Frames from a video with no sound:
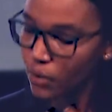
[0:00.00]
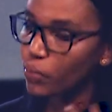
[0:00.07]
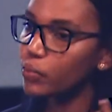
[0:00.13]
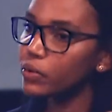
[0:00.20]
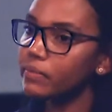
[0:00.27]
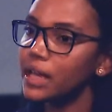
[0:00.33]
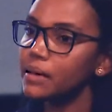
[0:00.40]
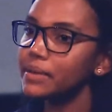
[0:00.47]

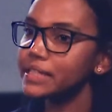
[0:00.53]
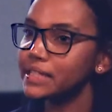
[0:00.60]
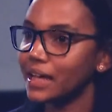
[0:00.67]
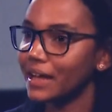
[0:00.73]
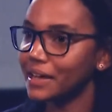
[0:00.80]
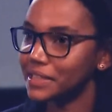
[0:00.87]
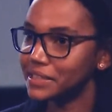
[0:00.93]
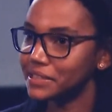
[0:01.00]
We may be
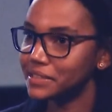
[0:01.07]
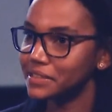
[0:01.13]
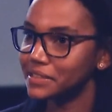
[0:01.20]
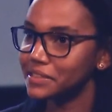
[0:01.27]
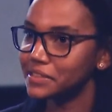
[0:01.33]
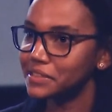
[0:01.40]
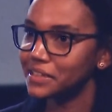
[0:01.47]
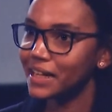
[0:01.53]
tired.
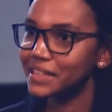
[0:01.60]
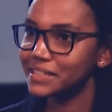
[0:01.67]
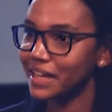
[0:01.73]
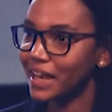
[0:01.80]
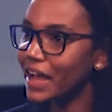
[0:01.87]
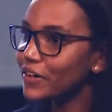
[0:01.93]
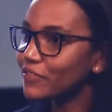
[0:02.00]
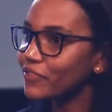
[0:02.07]
It's
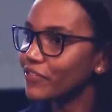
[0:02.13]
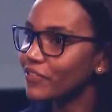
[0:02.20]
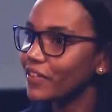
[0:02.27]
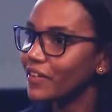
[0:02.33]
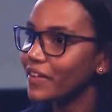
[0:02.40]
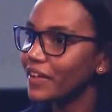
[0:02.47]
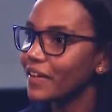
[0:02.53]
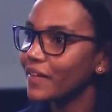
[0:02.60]
life.
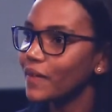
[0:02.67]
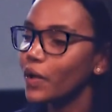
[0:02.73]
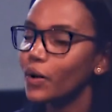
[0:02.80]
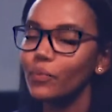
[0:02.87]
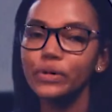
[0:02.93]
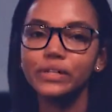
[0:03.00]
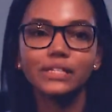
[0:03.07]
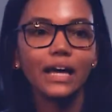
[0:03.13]

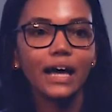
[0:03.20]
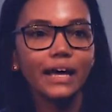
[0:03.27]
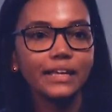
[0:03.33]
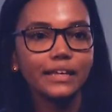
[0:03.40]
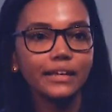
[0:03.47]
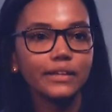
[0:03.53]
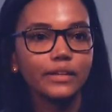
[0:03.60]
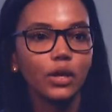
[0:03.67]
We're
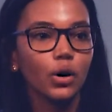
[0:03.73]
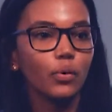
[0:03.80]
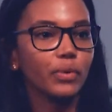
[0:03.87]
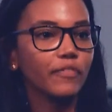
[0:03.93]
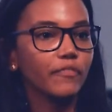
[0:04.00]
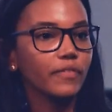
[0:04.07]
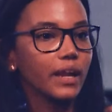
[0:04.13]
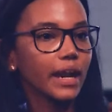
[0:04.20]
tired. We
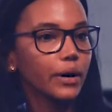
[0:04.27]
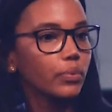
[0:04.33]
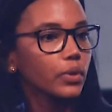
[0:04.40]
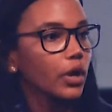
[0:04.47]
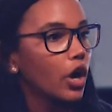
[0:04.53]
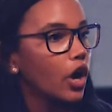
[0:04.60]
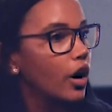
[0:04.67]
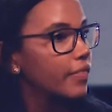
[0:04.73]
feel like
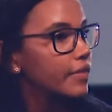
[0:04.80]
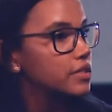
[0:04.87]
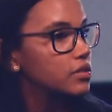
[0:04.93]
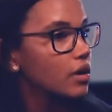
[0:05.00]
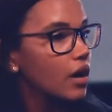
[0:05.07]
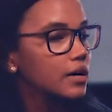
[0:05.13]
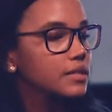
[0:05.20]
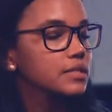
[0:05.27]
we're on this
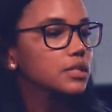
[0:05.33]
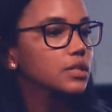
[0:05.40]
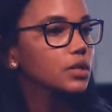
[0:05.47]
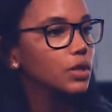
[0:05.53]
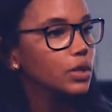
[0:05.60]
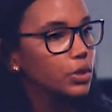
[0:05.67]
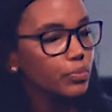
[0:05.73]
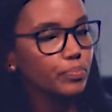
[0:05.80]
constant
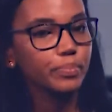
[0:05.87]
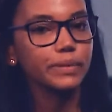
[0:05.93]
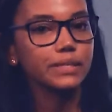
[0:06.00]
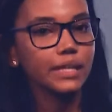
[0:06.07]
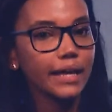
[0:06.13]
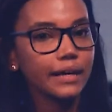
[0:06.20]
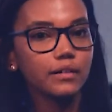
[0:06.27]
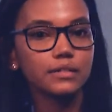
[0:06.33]
loop,
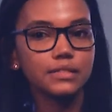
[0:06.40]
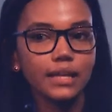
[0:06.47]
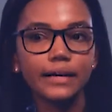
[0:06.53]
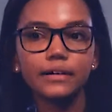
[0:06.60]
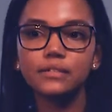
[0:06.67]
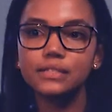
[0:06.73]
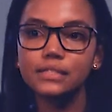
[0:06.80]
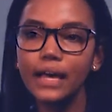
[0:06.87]

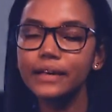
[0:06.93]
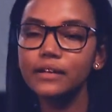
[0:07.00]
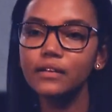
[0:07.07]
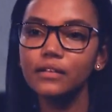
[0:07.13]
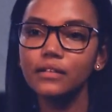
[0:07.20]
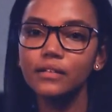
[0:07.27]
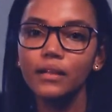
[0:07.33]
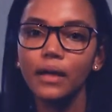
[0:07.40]

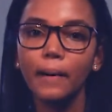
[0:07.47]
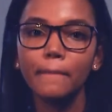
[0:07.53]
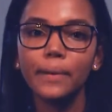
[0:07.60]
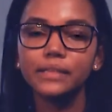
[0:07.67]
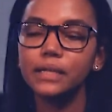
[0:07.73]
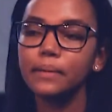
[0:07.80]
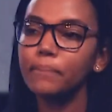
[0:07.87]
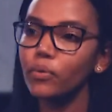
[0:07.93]
cycle.
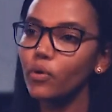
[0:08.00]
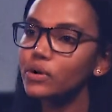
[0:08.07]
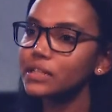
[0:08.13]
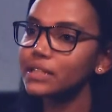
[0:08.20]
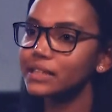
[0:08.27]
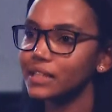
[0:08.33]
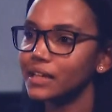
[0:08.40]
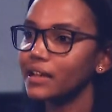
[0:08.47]
But the
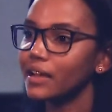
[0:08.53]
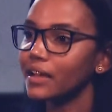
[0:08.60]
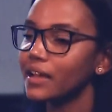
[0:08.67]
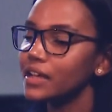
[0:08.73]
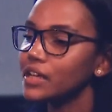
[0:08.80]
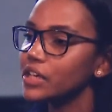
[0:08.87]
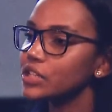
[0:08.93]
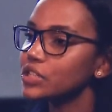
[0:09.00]
important thing
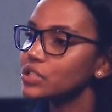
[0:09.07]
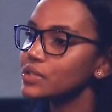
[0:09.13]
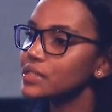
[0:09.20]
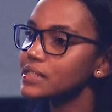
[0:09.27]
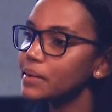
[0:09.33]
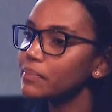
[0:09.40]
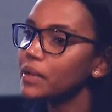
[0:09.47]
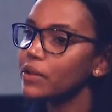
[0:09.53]
is to
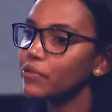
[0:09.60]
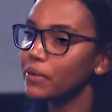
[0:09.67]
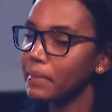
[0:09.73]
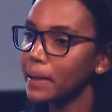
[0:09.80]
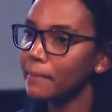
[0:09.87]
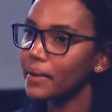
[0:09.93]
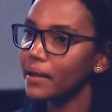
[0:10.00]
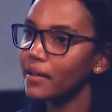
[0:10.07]
simply
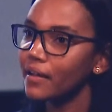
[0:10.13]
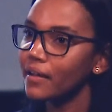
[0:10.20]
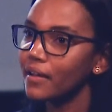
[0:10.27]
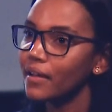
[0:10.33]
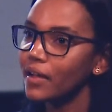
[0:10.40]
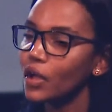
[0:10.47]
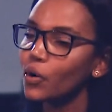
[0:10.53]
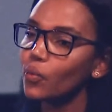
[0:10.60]
remember,
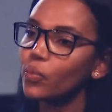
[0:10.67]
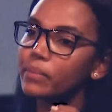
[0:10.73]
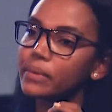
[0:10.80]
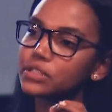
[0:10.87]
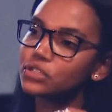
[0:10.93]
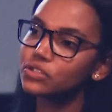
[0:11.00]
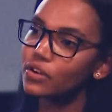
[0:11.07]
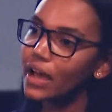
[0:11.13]
we
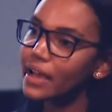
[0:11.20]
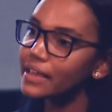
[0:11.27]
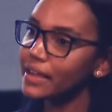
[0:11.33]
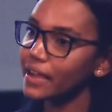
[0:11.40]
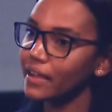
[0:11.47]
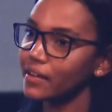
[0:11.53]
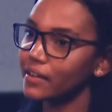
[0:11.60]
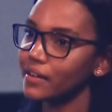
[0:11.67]
must try
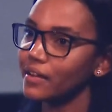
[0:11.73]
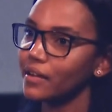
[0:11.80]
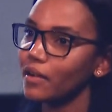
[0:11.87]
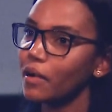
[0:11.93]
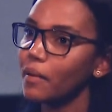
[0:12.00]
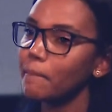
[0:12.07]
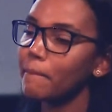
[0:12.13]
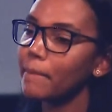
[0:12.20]
again,
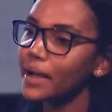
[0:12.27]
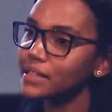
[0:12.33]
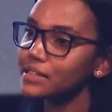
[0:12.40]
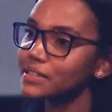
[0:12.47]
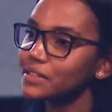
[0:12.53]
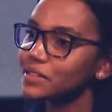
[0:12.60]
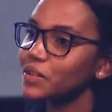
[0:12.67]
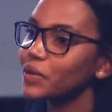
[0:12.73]

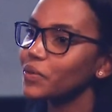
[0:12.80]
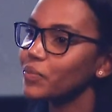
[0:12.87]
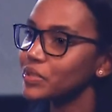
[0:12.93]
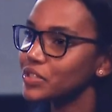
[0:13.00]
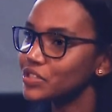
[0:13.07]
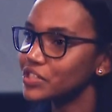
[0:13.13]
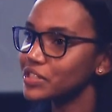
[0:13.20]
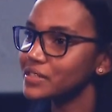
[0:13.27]
but
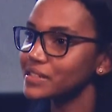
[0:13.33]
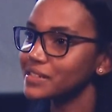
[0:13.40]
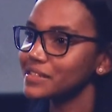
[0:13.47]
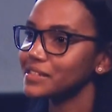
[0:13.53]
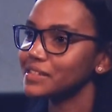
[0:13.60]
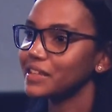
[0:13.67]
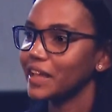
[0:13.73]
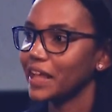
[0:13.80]
with
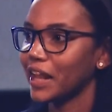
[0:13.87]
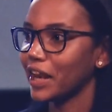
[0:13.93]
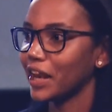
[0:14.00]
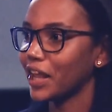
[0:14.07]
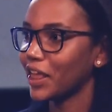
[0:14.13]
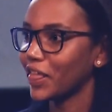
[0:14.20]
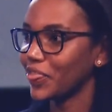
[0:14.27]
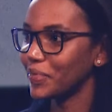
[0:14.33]
Jesus in
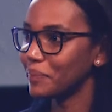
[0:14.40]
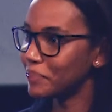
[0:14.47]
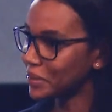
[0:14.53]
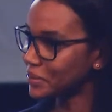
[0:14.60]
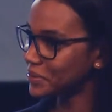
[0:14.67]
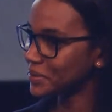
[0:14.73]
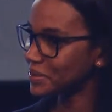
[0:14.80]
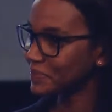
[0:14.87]
the
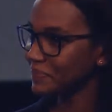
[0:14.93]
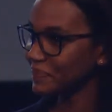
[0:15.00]
boat.